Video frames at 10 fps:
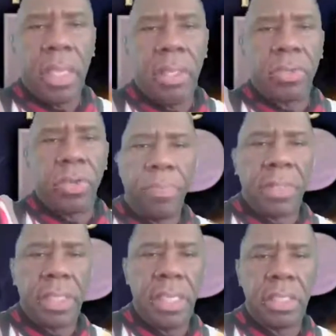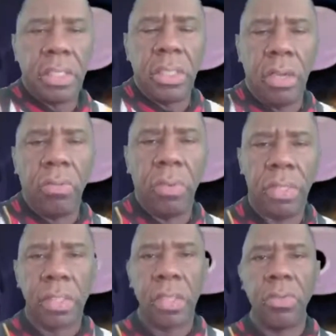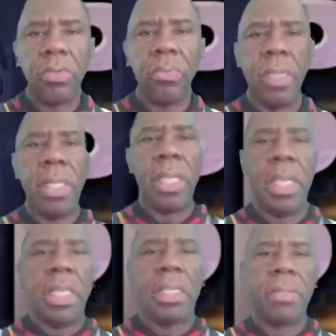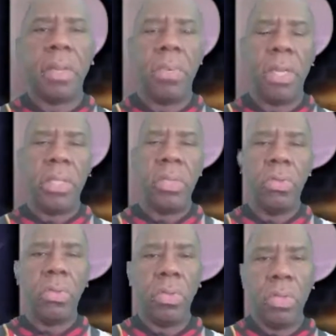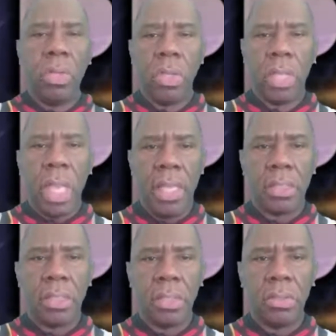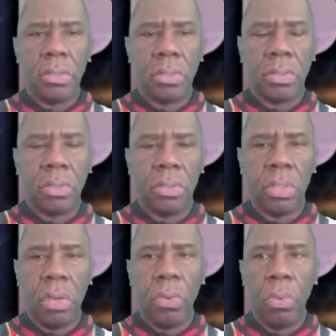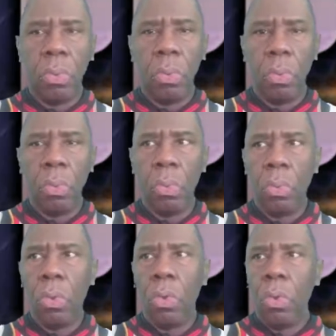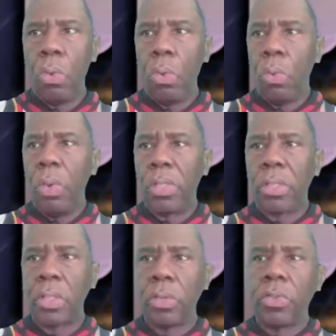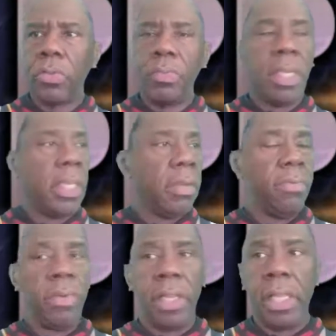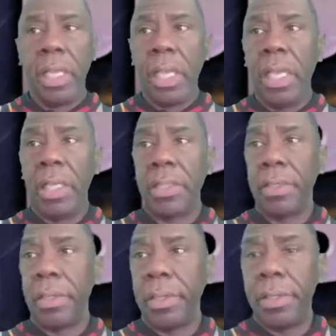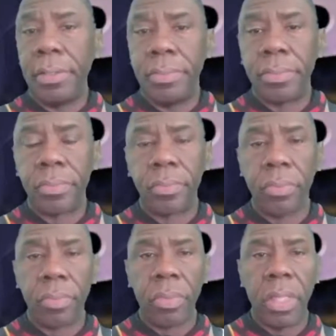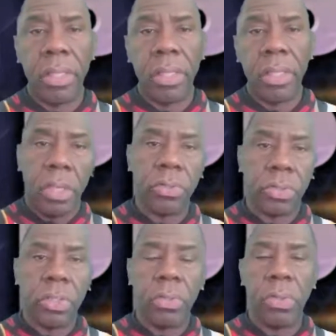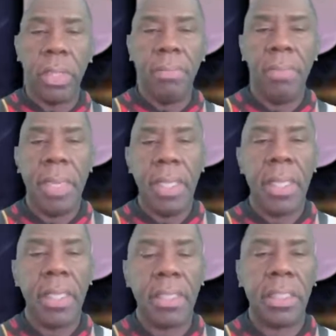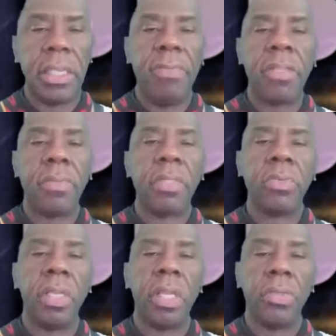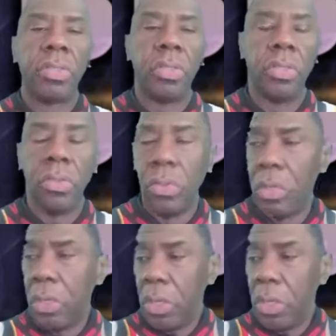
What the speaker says: interpretation of what social media is, but I wanted you guys to know what social media really is. Social and media, it's the difference between those two